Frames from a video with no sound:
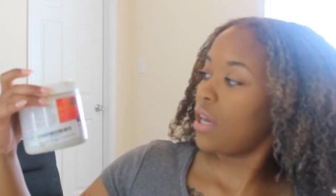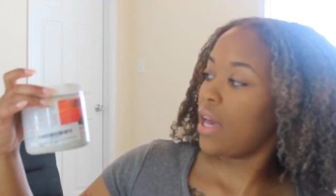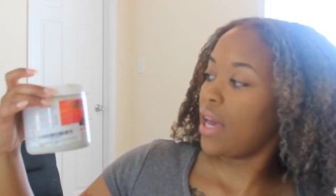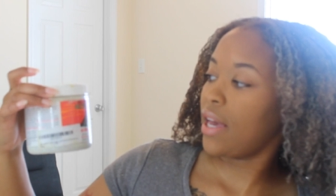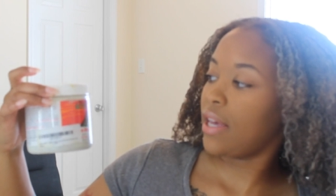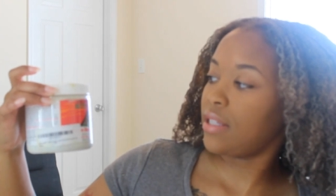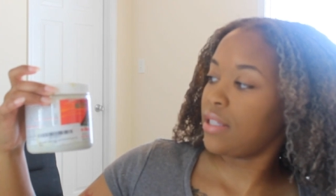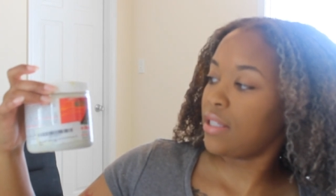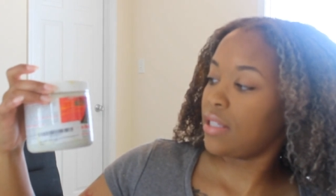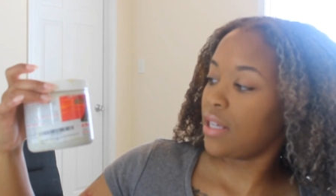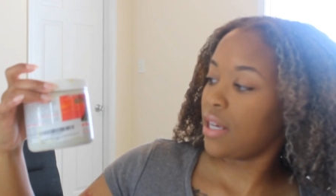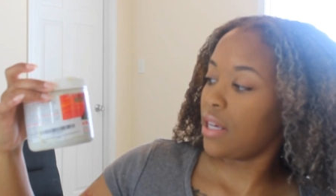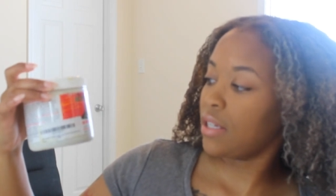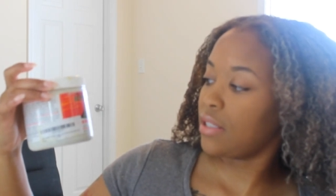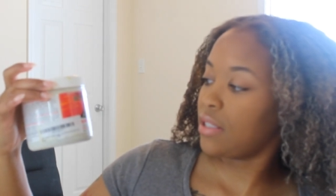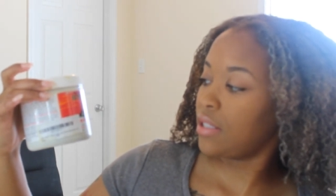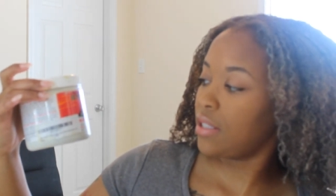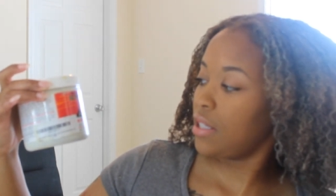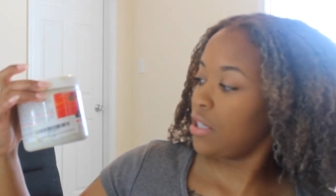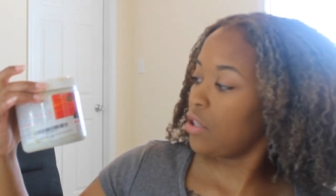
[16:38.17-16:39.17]

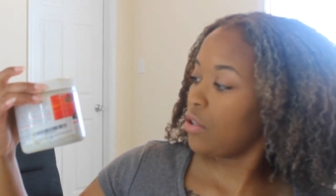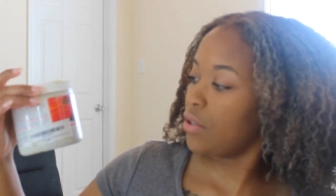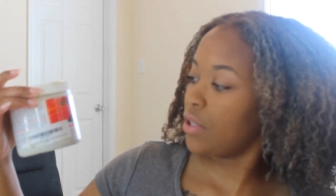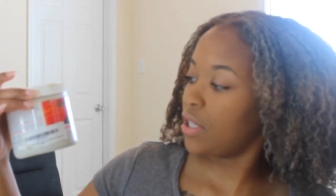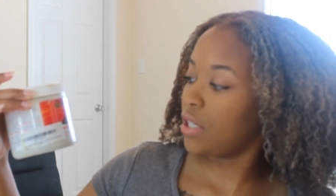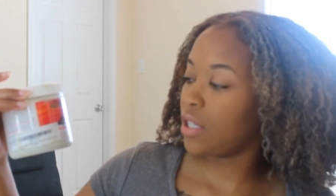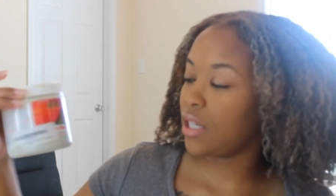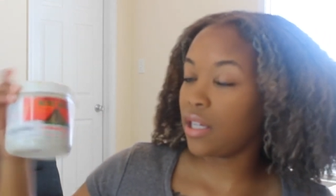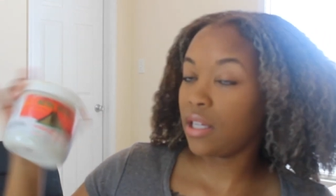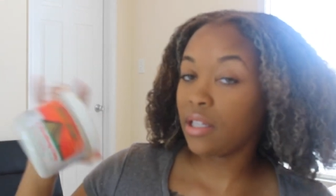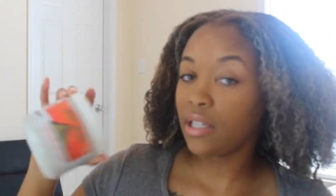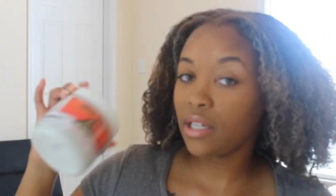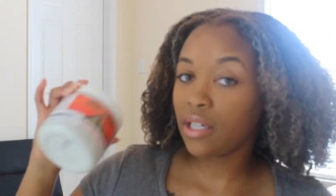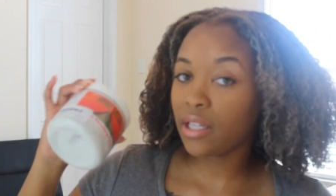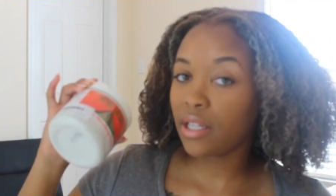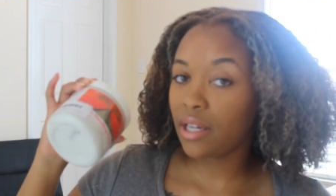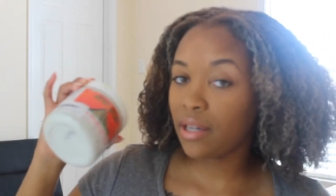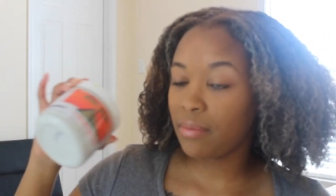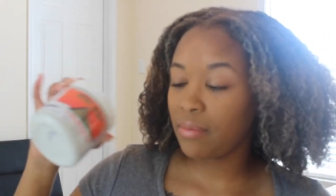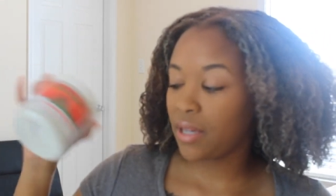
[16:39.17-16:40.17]
Aztec Secret Healing
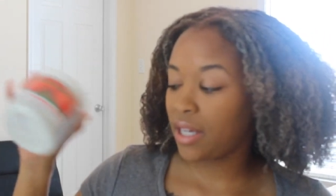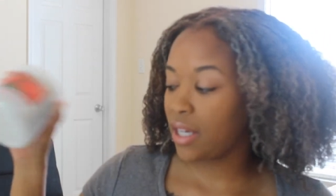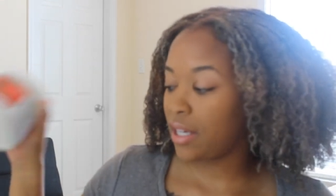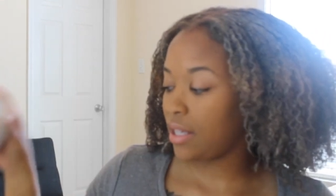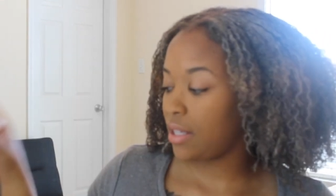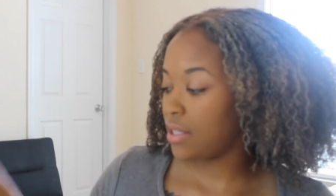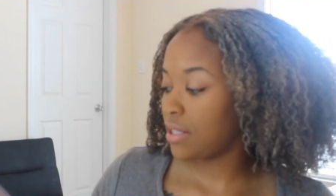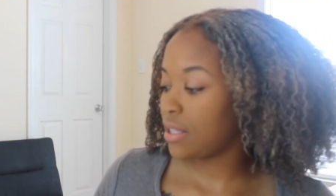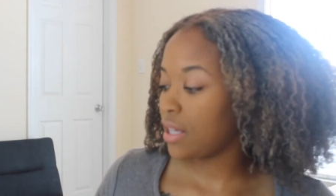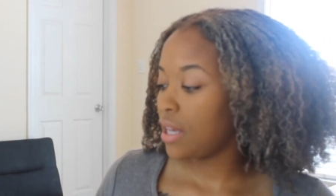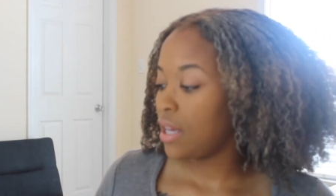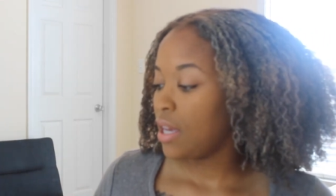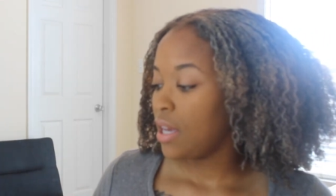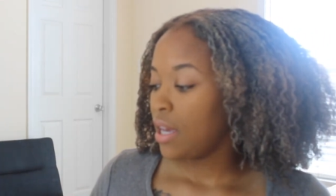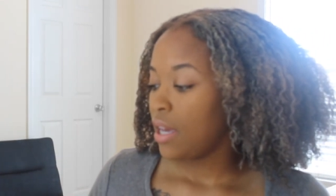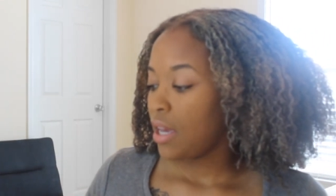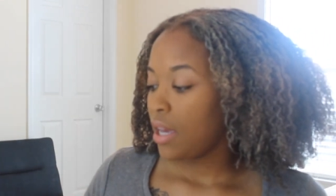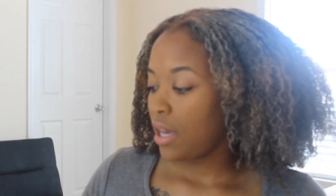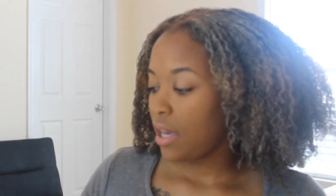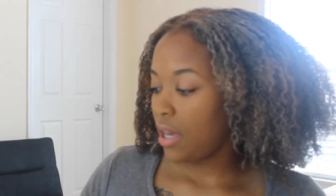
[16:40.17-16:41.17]
Clay Mask.
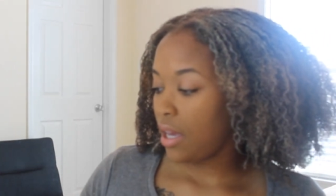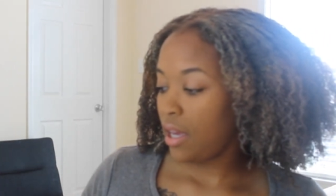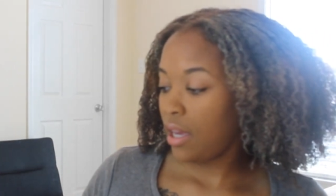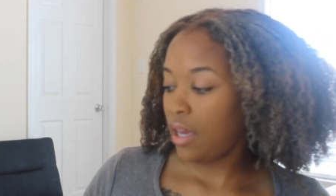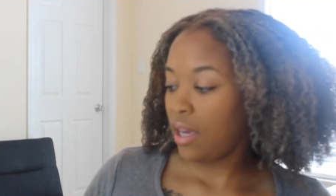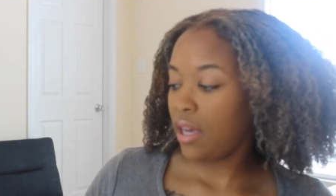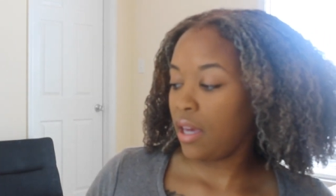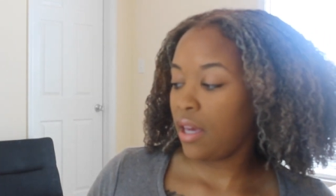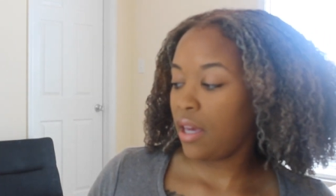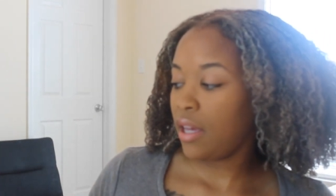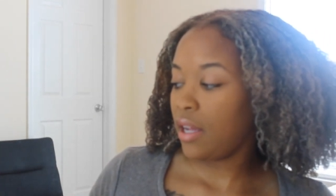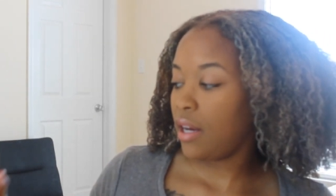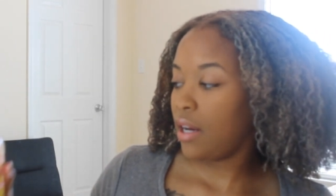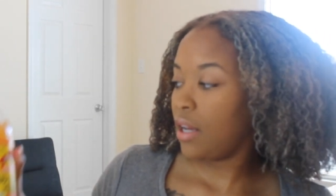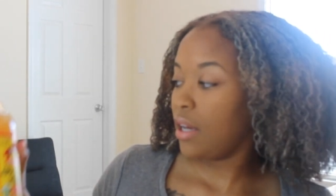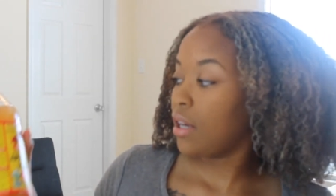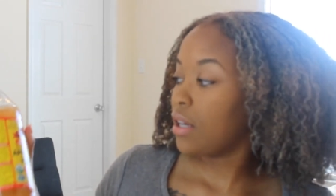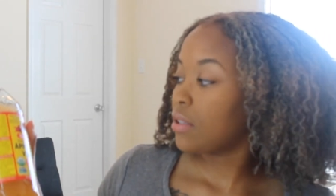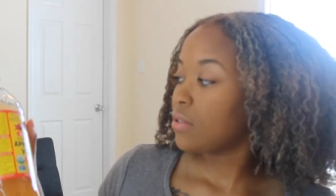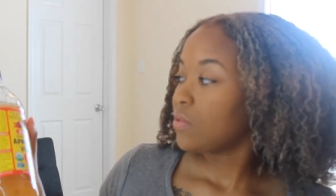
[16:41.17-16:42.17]

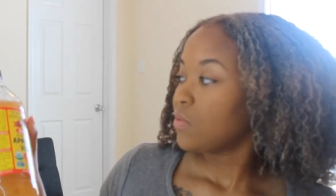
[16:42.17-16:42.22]
And